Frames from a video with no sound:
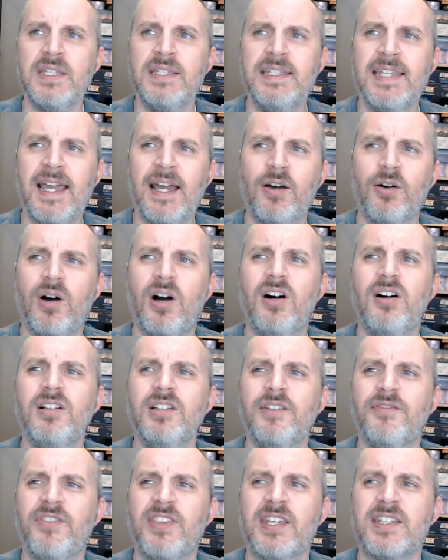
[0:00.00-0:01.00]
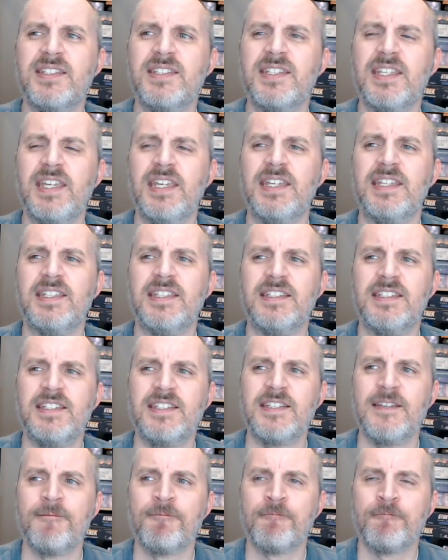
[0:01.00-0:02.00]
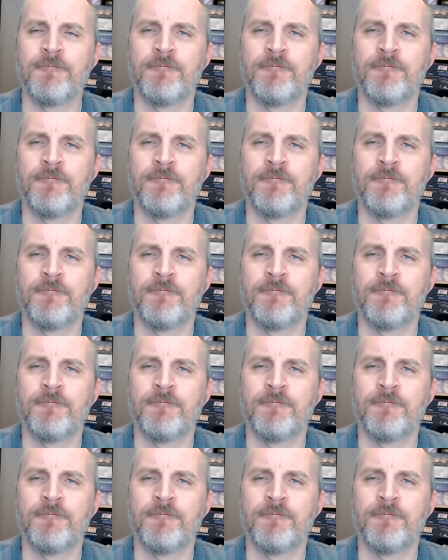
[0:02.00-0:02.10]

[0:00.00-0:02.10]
Now, all of this is